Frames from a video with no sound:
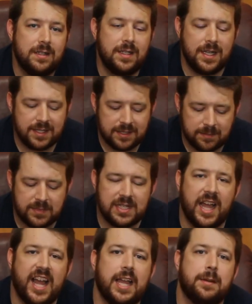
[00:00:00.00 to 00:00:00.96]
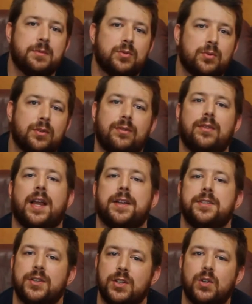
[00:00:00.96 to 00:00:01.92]
Take some time to
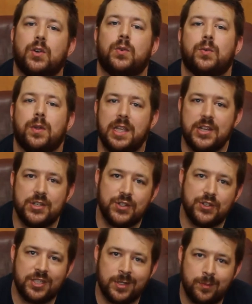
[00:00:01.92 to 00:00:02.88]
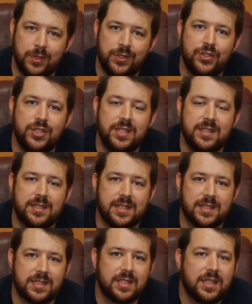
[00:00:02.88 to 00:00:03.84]
reflect on your own relationship with
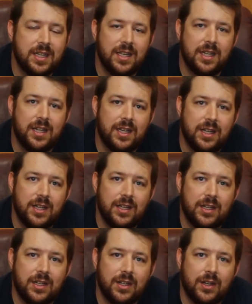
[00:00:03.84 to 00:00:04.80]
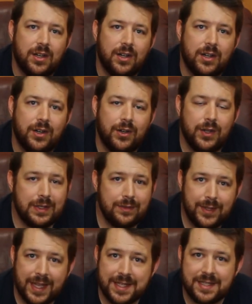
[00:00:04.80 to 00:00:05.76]
Jesus. Are you
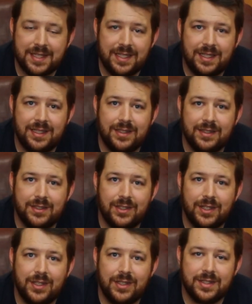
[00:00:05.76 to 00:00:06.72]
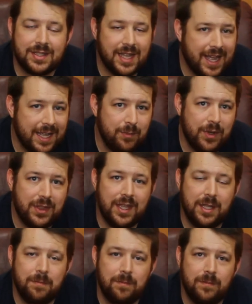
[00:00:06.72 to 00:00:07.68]
investing time with
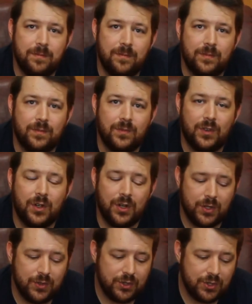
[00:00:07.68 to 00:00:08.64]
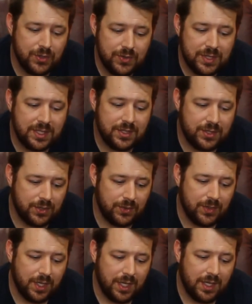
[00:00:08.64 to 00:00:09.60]
Him? Are you choosing
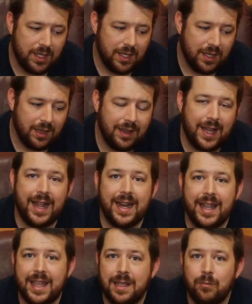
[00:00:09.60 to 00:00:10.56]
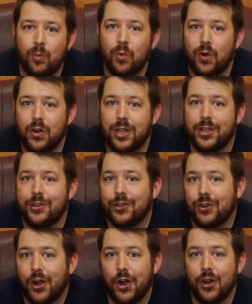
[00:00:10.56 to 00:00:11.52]
to let Him work in
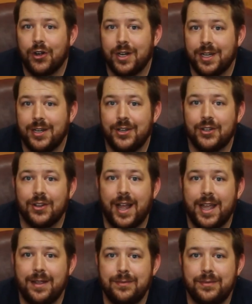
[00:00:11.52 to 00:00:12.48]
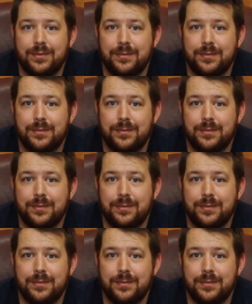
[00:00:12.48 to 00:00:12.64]
your heart and in your life?